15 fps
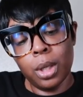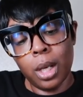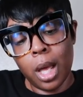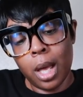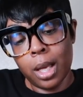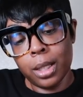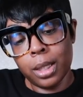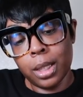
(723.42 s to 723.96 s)

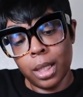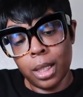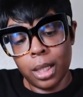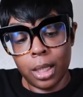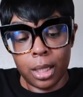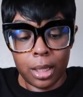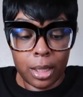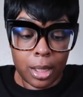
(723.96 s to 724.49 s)
gloss, and
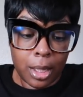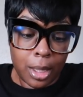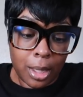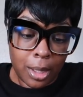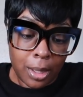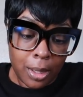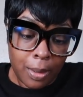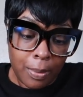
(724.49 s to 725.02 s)
it is
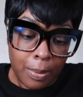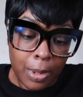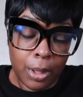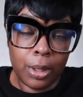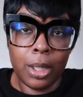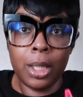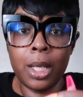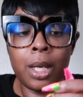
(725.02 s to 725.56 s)
in
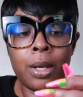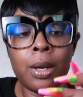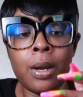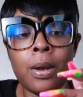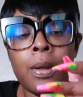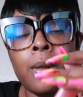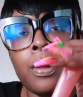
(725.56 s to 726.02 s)
Millionaire.